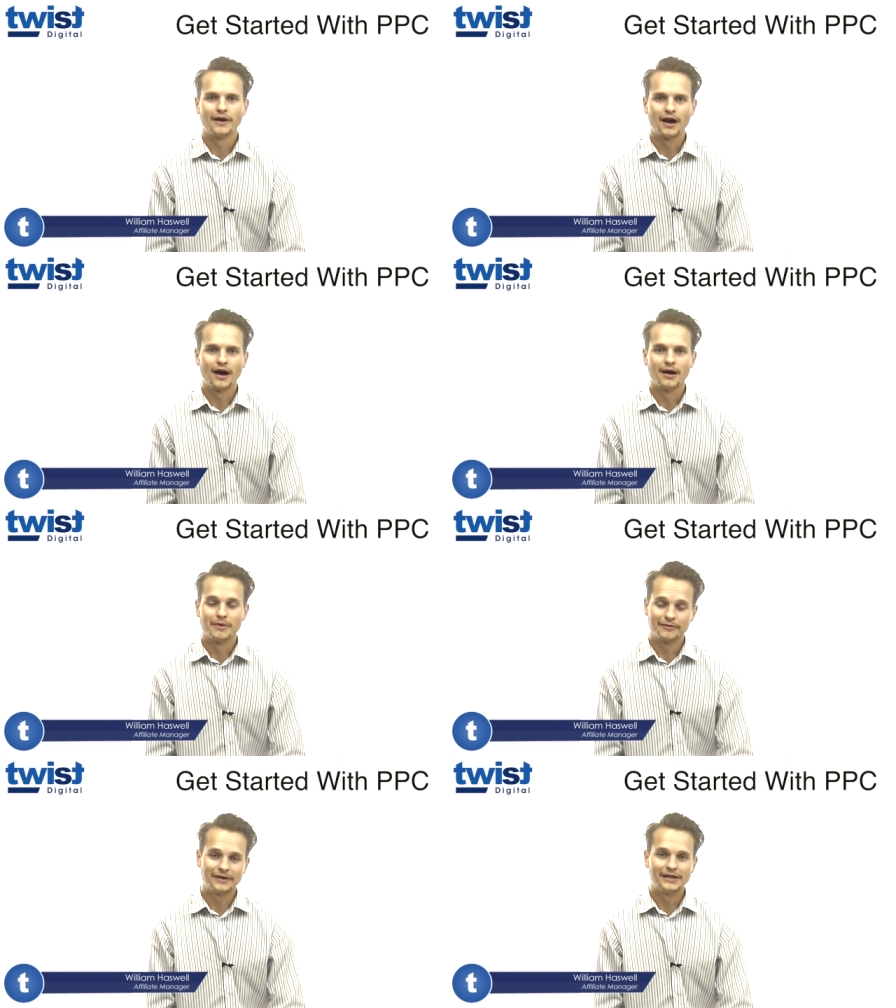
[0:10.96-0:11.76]

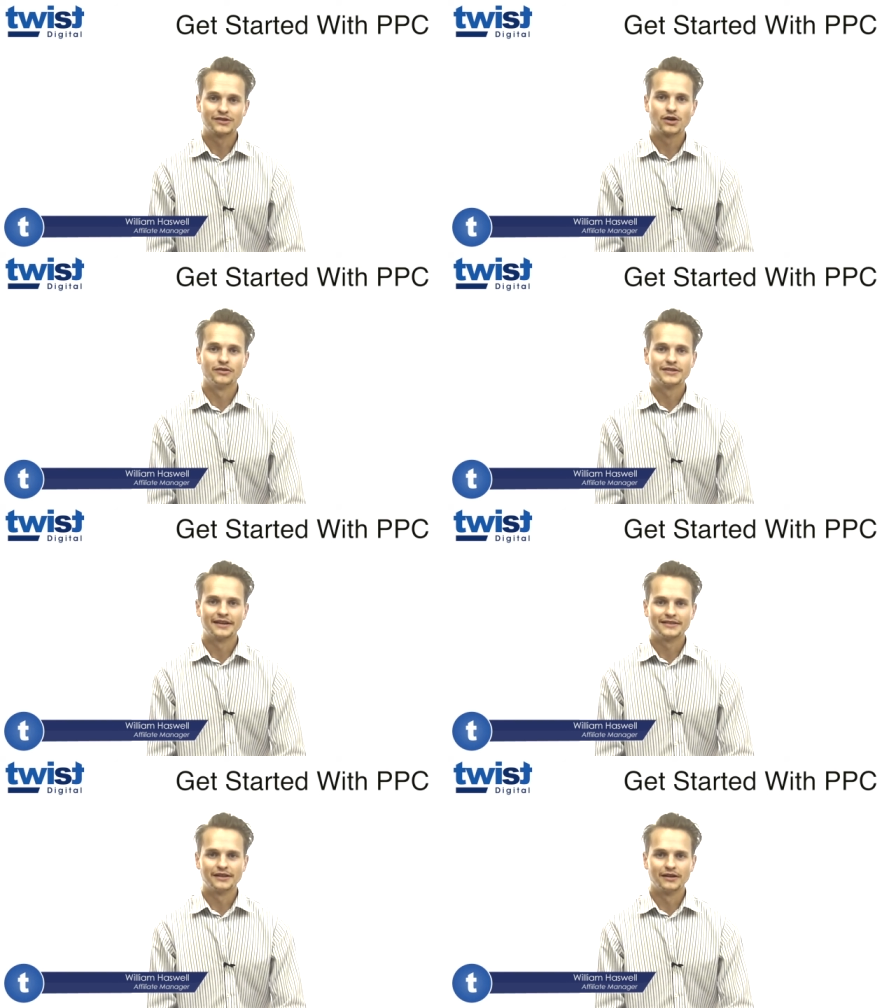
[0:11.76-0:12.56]
affiliates
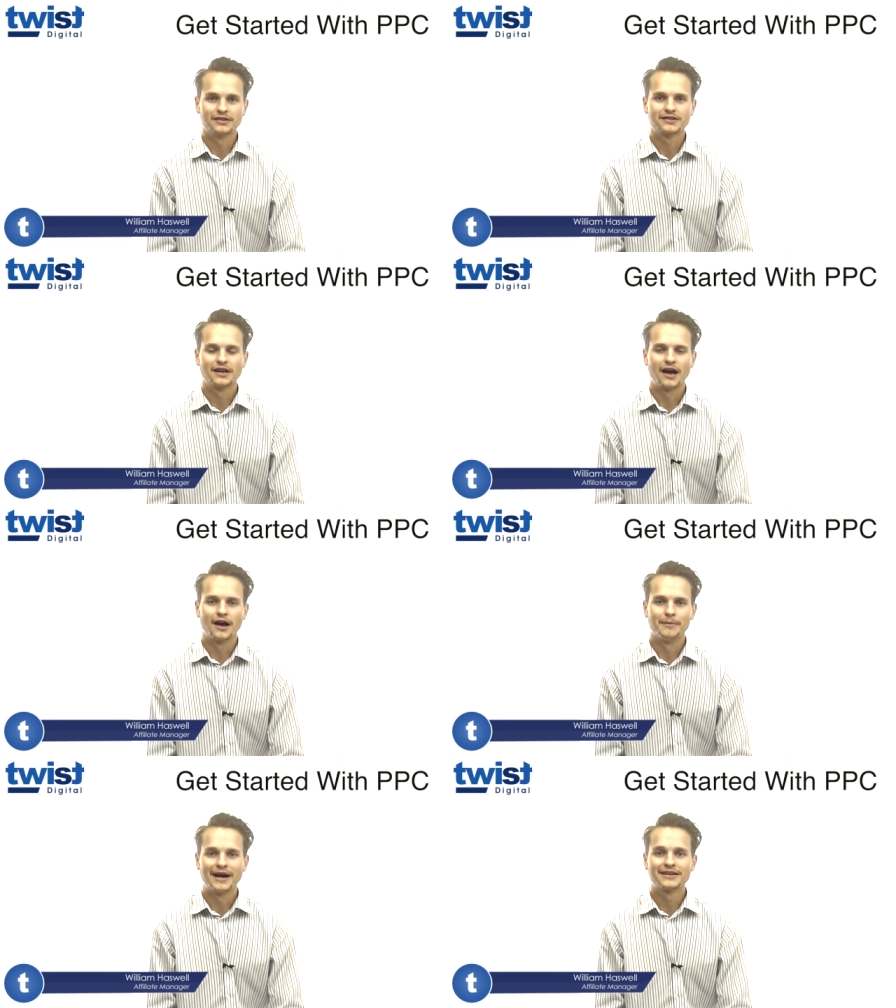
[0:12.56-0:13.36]
contacting us
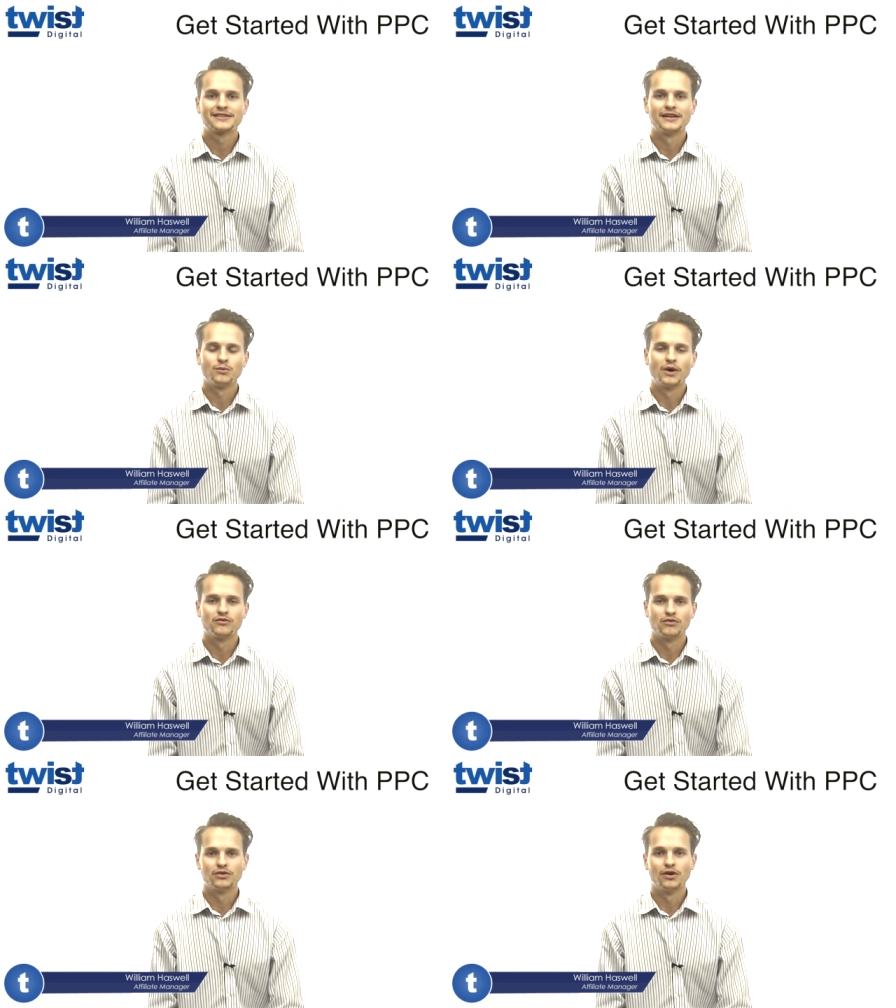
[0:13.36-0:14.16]
asking whether
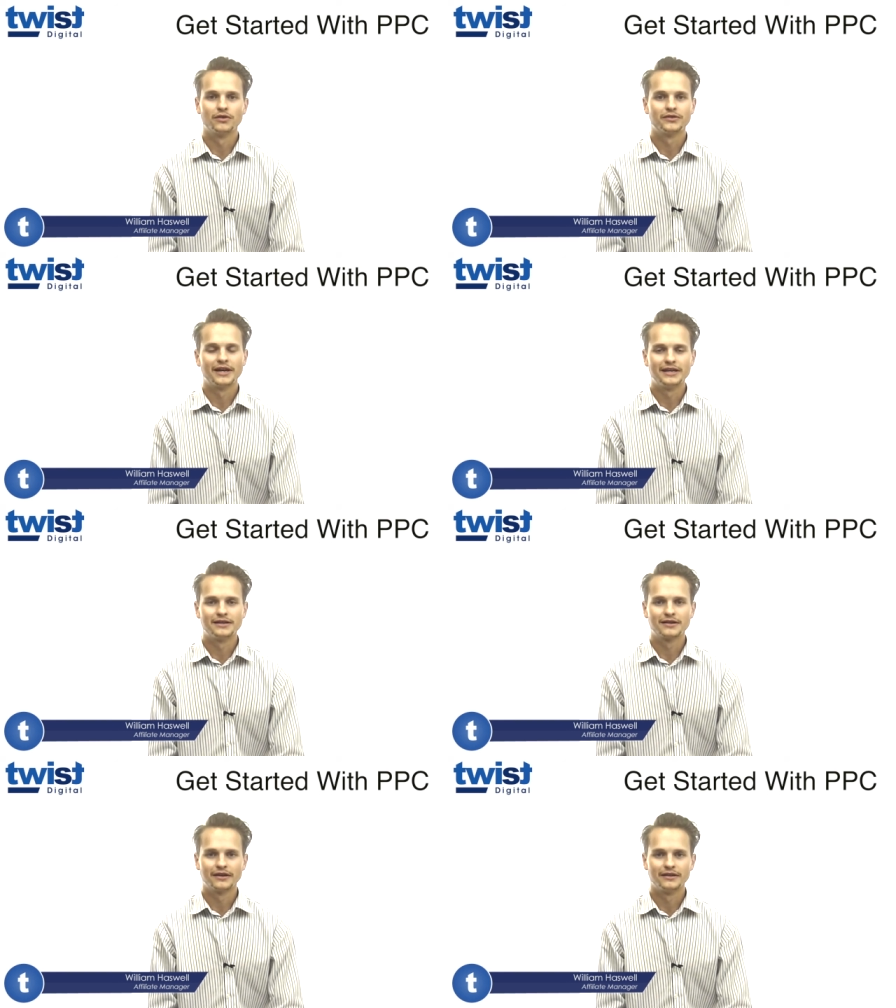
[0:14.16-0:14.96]
or not they
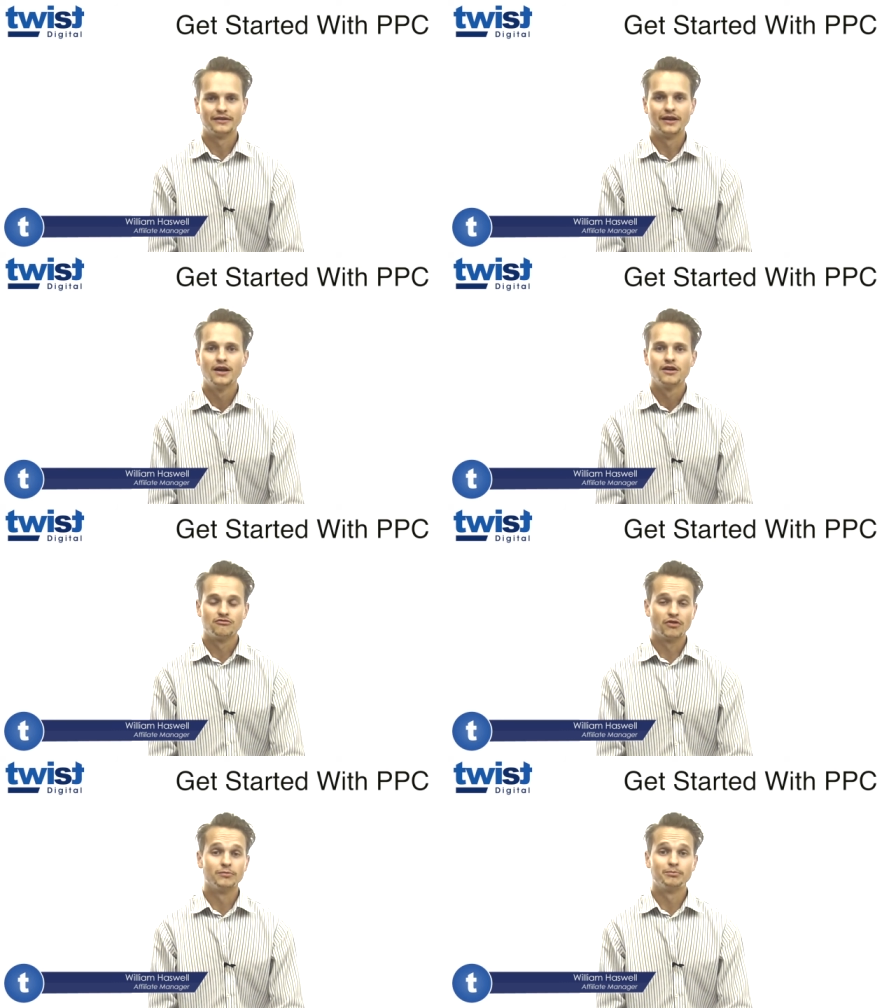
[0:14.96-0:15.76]
can
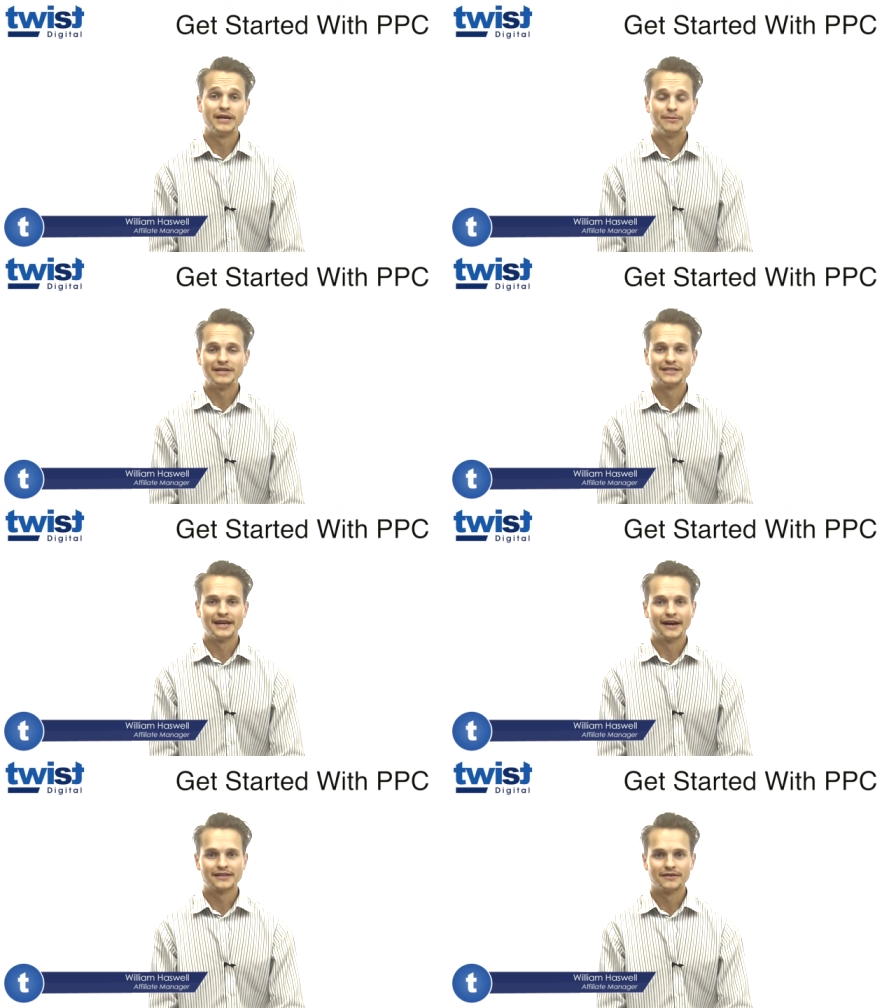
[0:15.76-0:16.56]
run
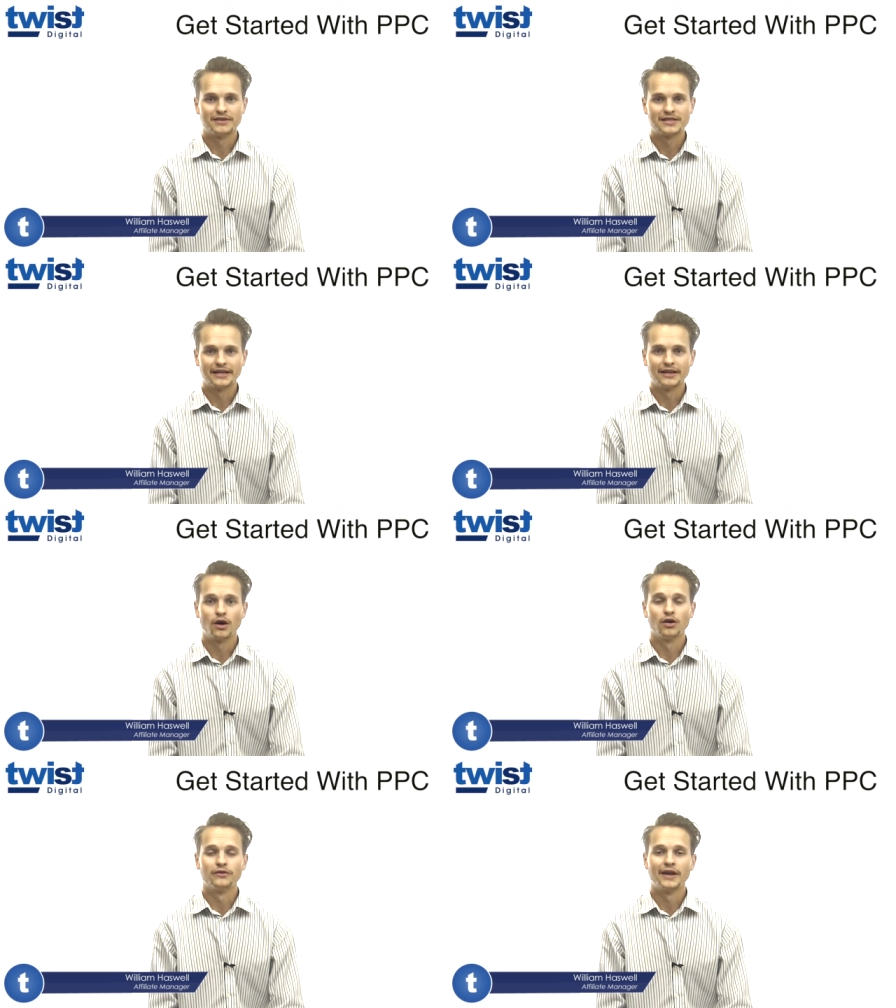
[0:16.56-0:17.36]
PPC activity
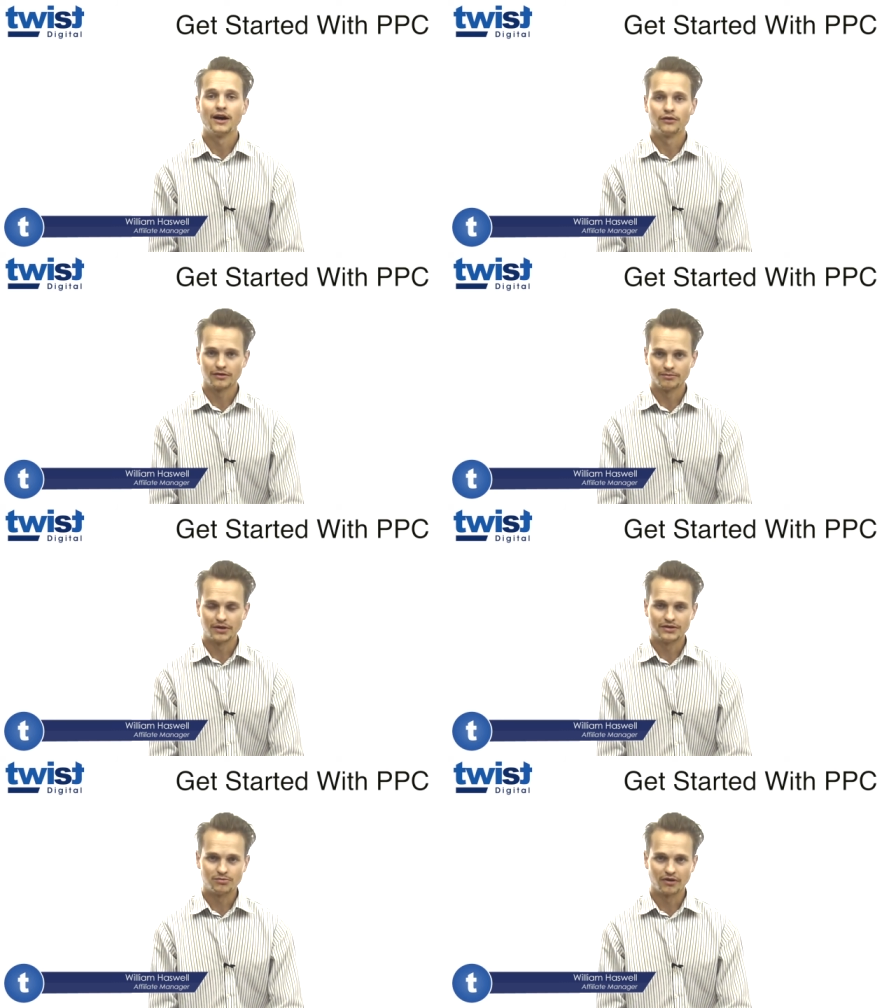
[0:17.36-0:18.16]
on health and
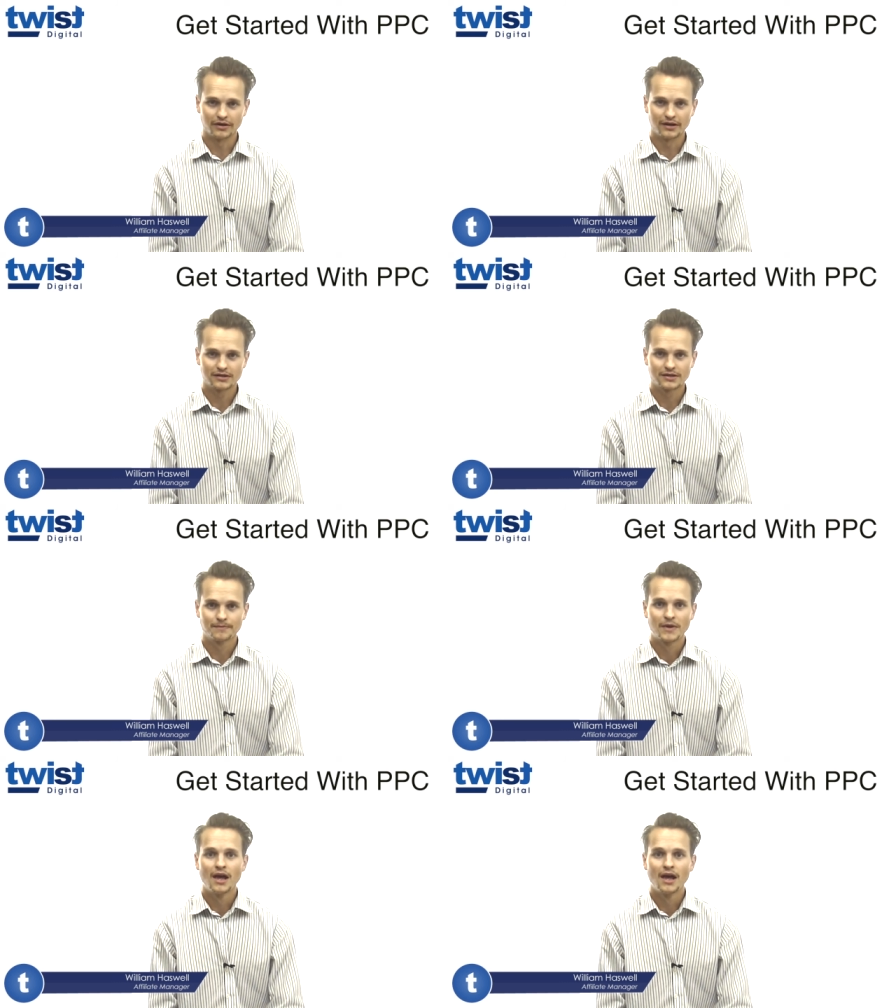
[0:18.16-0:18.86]
beauty products,